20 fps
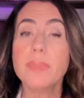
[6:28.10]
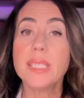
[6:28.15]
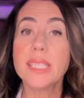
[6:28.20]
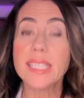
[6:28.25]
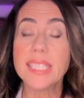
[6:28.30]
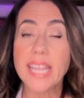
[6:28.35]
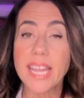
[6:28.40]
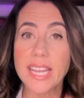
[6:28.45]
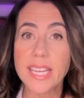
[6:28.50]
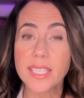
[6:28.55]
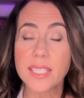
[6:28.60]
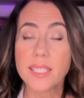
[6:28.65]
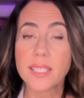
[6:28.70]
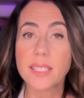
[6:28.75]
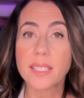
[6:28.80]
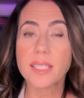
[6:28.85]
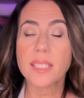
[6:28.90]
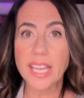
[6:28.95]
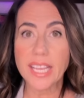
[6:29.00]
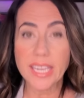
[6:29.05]

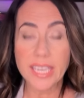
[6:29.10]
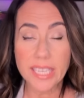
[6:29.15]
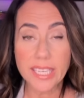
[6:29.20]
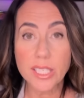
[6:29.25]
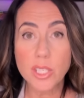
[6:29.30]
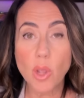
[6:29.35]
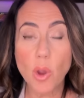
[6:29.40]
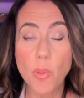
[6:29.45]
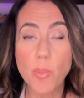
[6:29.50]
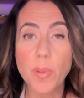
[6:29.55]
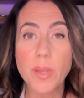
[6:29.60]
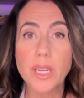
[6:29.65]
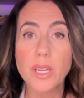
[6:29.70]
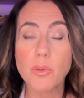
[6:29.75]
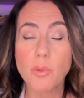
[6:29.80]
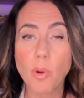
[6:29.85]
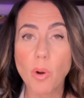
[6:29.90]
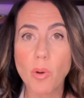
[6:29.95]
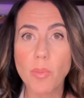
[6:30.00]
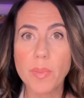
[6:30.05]
states, it is open
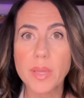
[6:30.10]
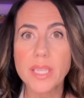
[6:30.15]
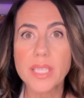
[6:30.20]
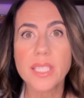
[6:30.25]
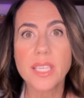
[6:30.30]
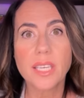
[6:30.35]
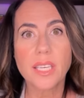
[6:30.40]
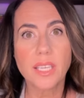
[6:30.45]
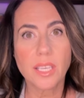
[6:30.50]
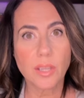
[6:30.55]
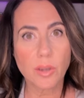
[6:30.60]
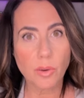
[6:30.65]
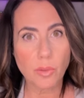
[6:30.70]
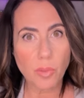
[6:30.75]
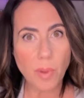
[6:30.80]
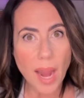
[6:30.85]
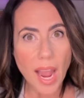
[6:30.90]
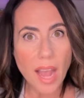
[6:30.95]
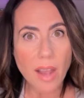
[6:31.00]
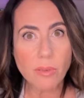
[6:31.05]
enrollment year
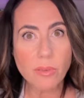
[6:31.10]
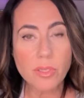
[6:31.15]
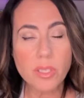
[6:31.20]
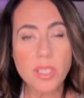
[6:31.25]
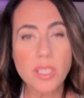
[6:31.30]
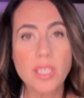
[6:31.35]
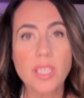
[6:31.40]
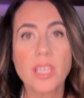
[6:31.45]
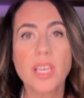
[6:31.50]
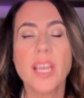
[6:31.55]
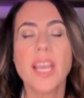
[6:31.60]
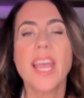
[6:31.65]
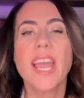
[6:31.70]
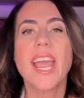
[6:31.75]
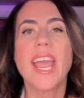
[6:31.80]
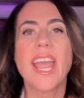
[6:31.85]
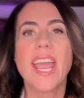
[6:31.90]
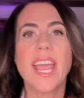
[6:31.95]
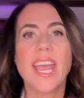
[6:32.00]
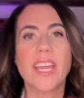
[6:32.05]
round,
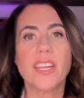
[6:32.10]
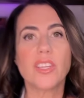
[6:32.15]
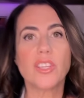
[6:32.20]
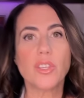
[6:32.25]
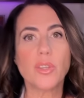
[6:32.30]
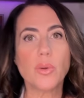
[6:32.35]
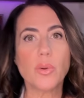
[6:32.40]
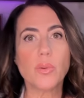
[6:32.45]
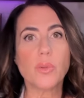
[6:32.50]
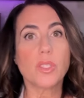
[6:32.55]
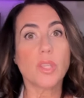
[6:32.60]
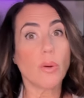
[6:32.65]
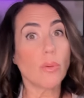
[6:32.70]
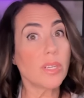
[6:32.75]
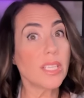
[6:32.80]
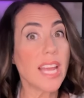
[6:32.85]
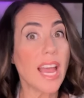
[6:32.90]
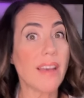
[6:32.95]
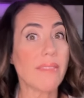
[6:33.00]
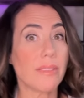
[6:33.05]
and you
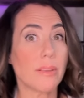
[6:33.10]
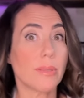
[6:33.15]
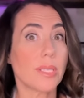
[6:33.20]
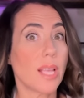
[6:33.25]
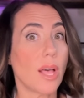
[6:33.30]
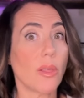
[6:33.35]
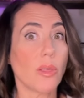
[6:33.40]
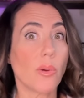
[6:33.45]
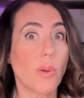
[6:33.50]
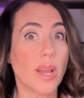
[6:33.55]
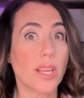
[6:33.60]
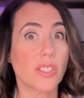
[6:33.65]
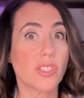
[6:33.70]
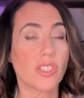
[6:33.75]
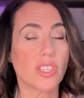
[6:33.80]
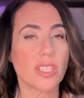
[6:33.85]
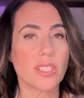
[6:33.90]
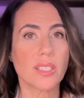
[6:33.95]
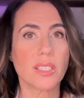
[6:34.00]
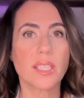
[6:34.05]
don't have those health
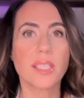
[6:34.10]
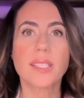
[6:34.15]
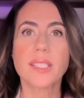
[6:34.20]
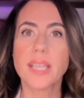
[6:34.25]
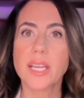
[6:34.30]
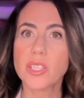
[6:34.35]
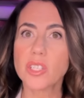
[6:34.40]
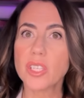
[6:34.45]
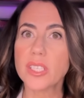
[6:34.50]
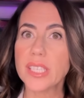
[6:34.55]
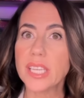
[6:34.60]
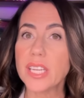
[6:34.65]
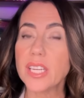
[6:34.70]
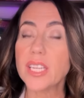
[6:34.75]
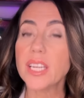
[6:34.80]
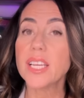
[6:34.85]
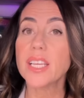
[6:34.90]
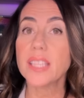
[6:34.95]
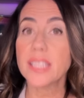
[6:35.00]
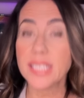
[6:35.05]
questions, such as
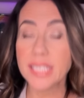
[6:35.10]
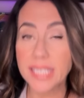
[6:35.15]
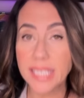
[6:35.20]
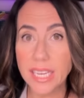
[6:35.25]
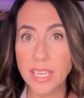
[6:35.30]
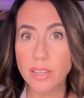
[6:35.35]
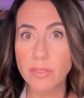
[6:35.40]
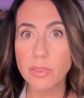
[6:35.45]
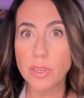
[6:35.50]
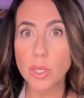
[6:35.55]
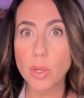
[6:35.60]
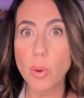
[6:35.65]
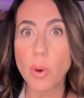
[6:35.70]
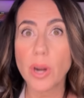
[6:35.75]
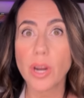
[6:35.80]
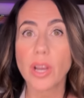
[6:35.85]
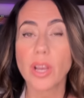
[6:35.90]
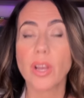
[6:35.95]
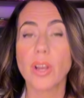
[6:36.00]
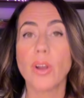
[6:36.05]
in the state of New
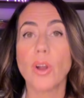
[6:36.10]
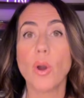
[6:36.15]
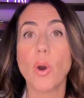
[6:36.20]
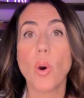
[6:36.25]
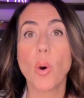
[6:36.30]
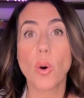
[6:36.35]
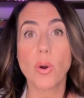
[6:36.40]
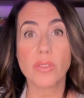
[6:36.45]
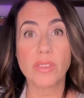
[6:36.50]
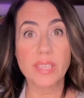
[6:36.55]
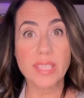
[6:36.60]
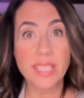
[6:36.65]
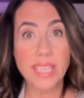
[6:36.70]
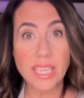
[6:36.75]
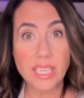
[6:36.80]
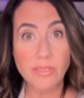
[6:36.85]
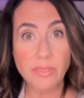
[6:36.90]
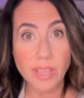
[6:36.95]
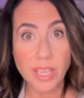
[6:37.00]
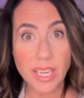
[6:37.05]
York or the
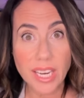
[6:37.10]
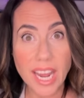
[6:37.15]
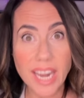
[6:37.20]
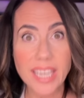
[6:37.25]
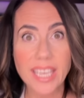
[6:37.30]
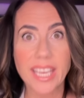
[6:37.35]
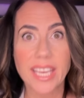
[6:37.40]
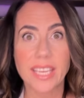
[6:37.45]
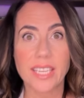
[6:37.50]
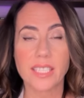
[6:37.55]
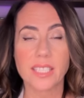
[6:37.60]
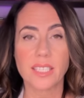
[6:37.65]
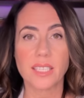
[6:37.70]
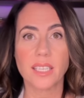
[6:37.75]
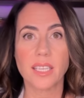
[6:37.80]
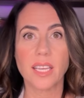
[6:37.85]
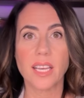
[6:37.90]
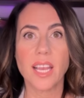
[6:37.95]
state of Connecticut.